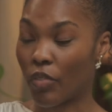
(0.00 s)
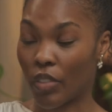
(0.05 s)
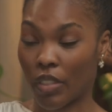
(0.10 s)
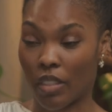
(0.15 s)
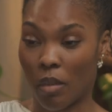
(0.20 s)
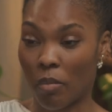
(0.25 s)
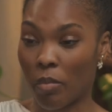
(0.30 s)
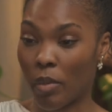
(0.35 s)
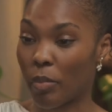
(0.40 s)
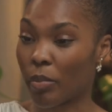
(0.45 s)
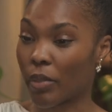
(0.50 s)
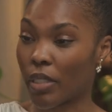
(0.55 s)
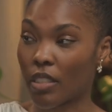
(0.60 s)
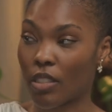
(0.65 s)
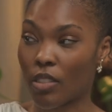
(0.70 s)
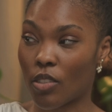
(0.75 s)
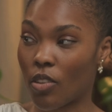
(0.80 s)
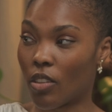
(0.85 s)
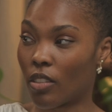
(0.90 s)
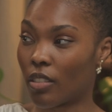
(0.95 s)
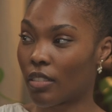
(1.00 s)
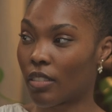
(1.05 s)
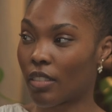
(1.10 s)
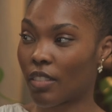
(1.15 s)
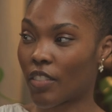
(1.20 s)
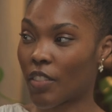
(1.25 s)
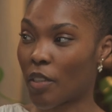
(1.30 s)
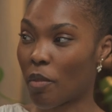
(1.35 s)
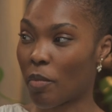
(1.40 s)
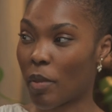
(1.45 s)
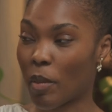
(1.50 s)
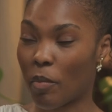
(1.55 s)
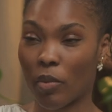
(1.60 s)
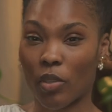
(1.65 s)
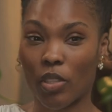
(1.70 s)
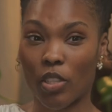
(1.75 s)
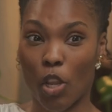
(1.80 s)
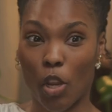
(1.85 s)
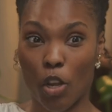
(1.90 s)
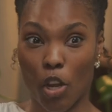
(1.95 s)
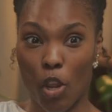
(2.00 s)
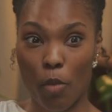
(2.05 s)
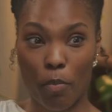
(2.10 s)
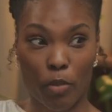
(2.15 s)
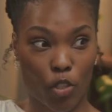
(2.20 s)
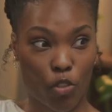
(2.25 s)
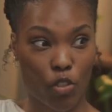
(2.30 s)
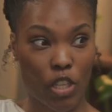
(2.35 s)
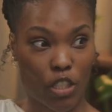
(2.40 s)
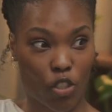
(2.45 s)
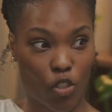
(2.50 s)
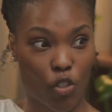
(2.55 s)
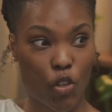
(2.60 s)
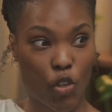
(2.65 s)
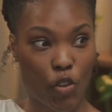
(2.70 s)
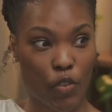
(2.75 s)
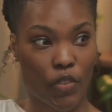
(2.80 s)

For some people, it's not. Some people, no, but it's true.